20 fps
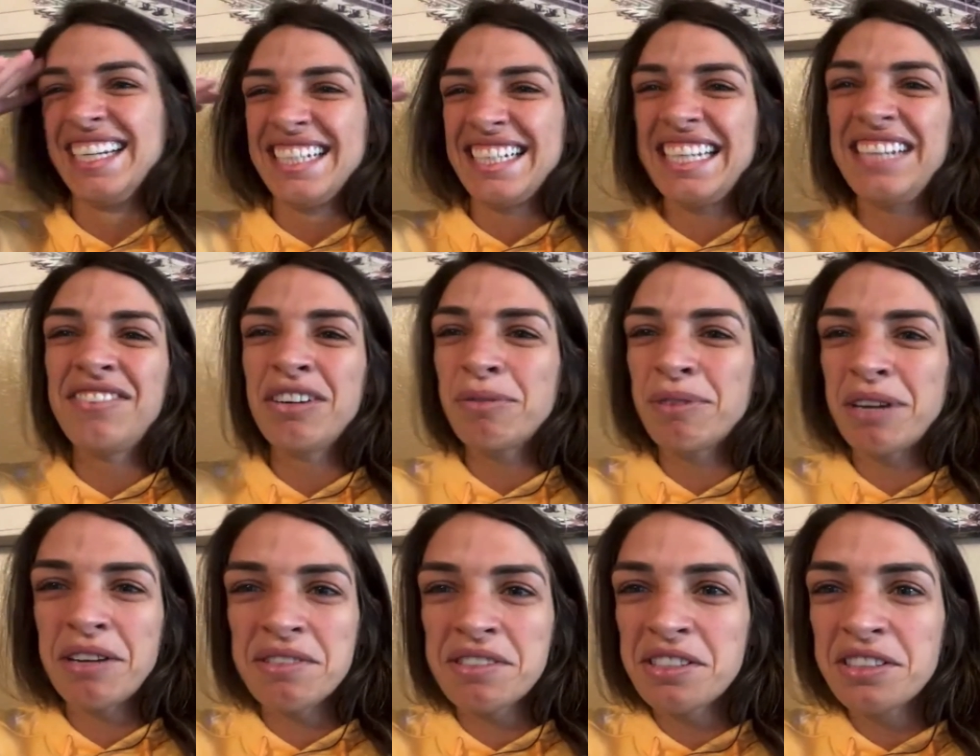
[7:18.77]
even
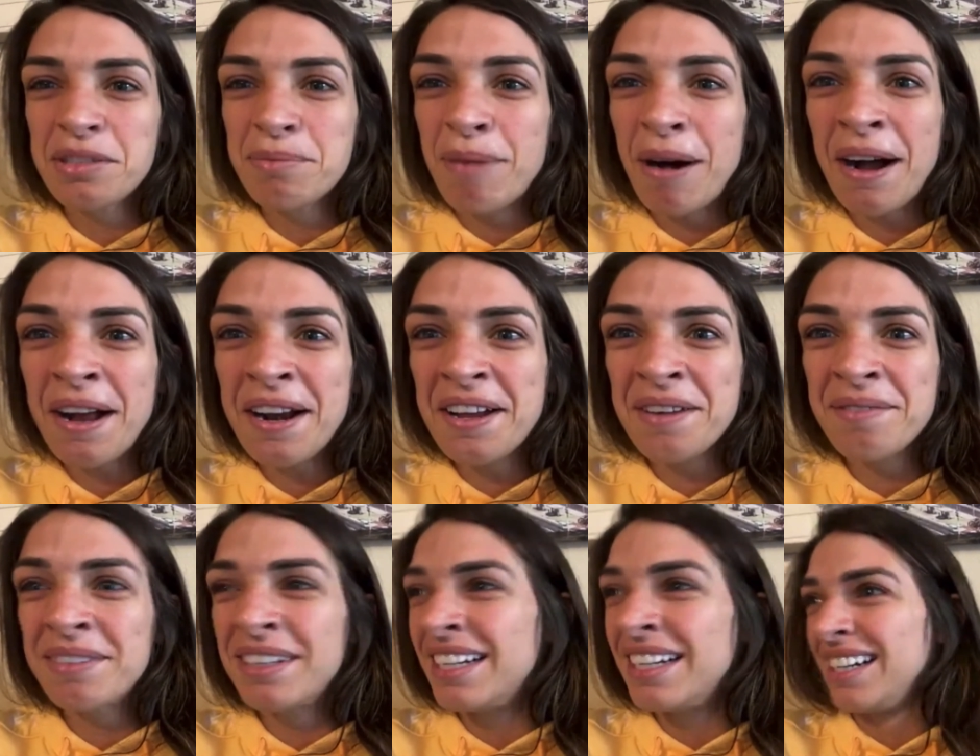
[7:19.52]
when I was on the bottom,
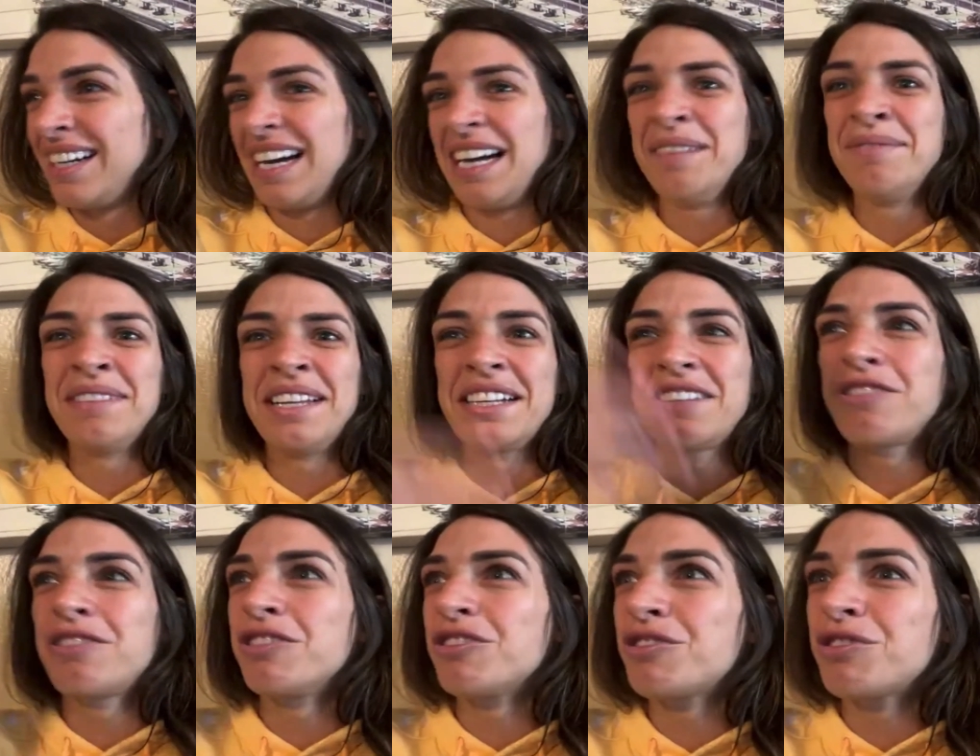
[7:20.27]
I'm like
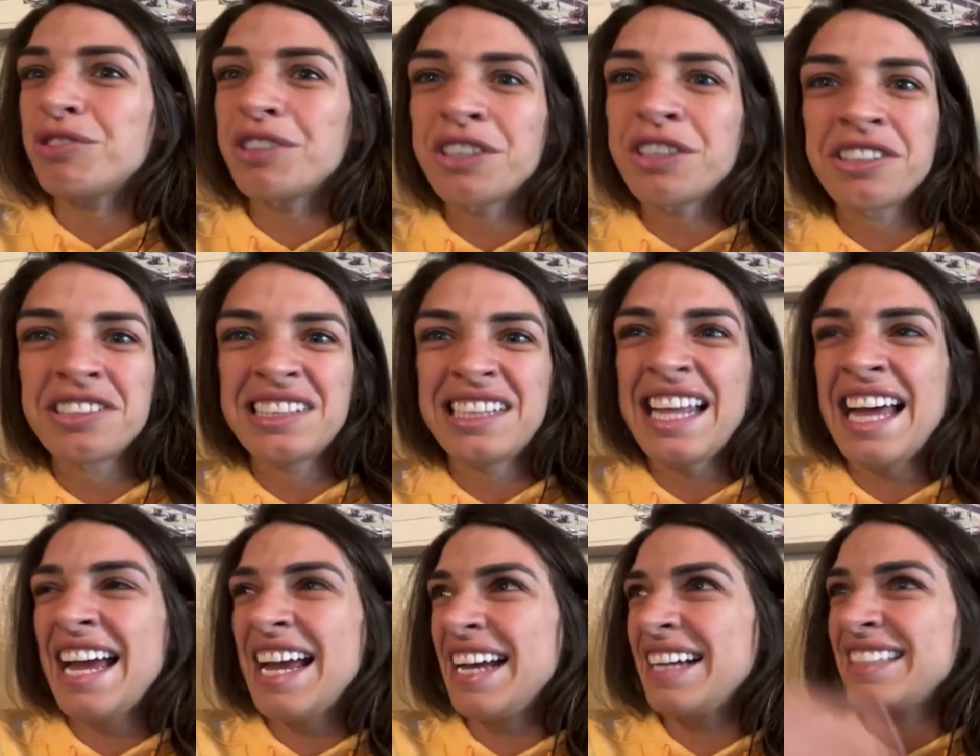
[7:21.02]
controlling her
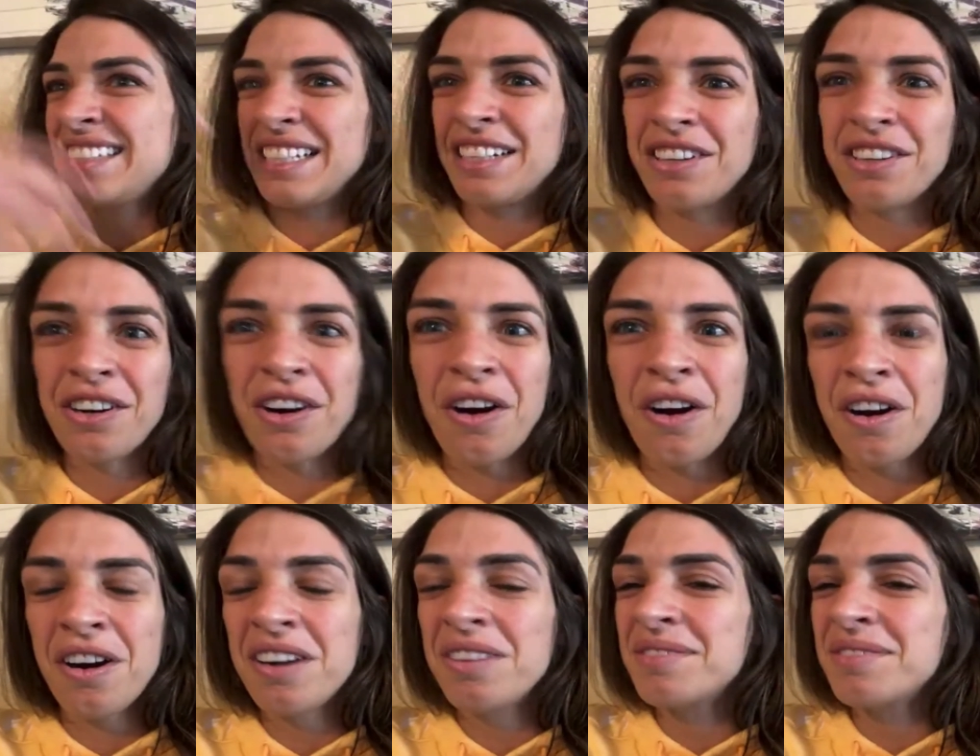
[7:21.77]
legs and her
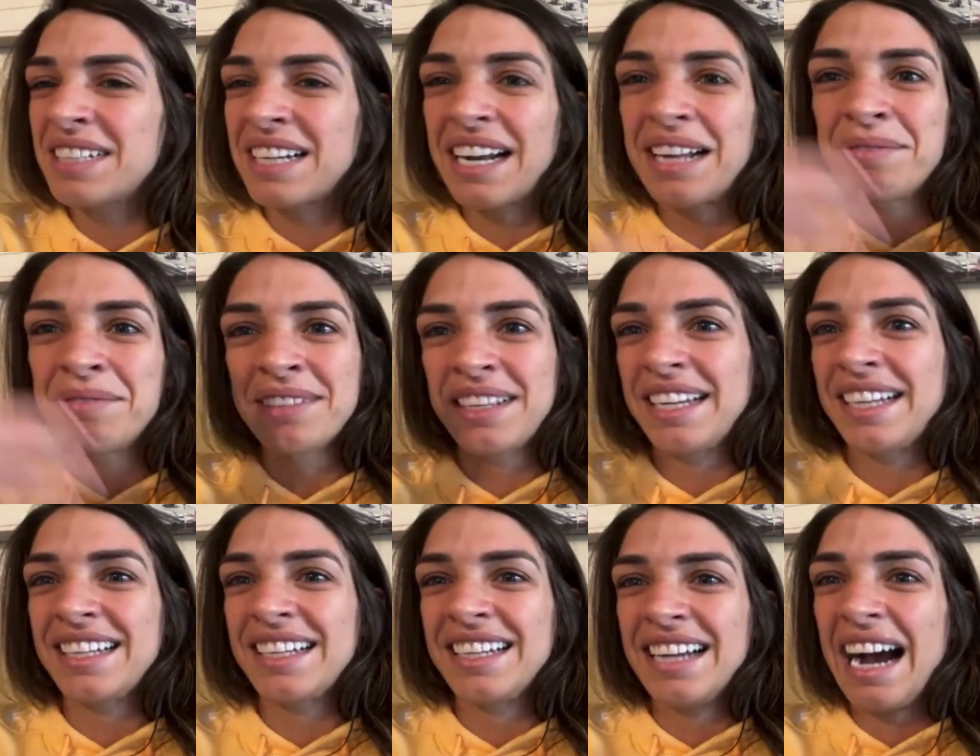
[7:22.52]
arms, and I'm
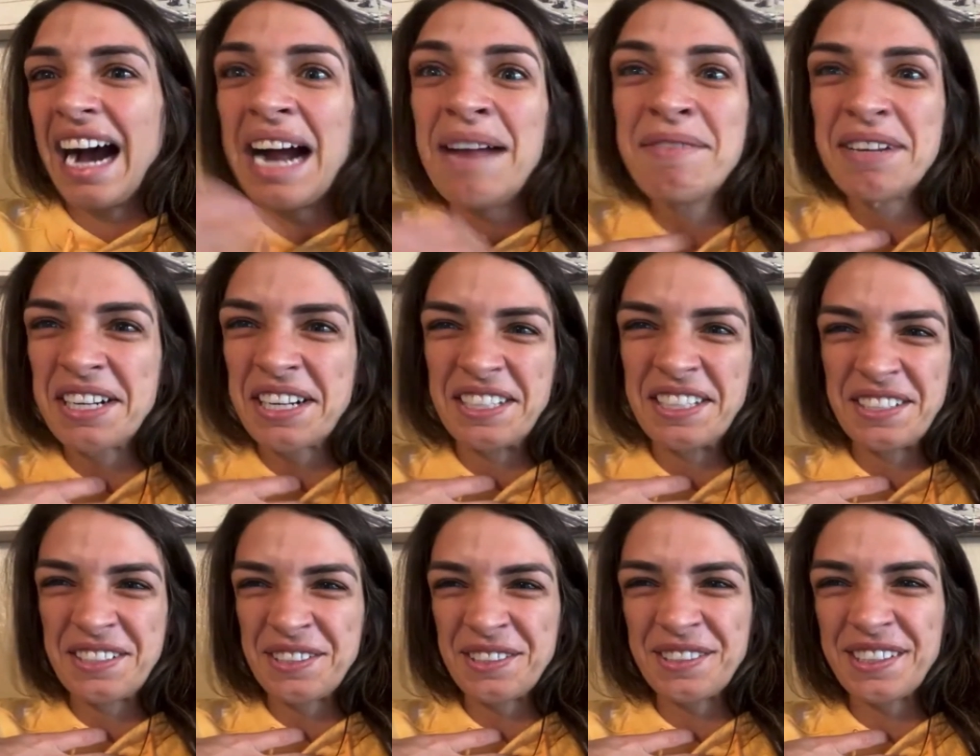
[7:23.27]
like I'm in
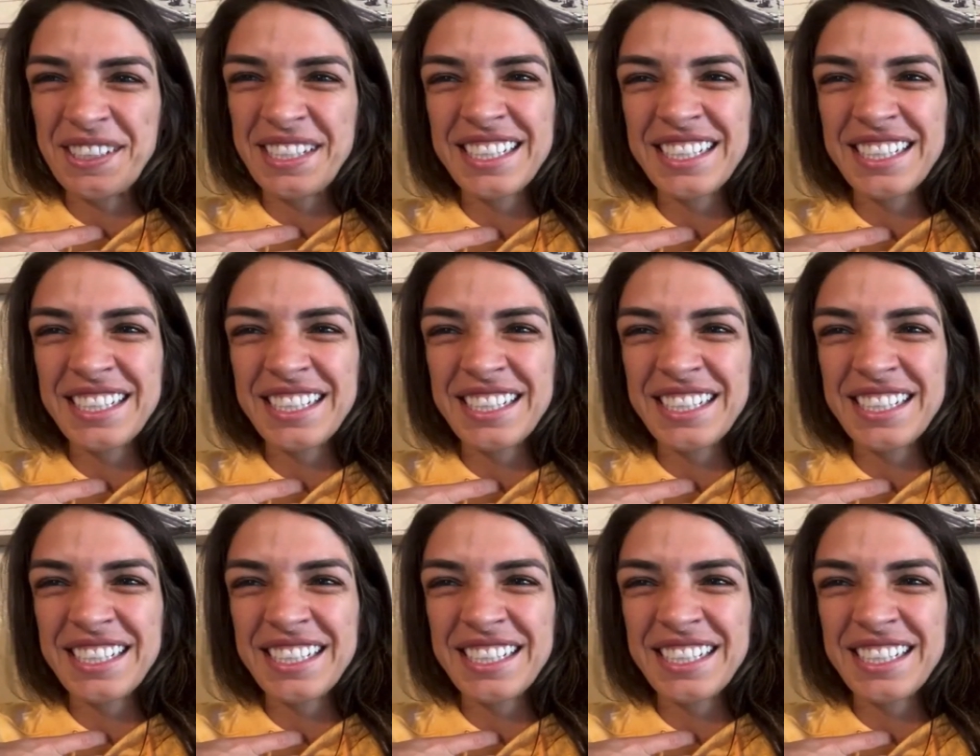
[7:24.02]
control.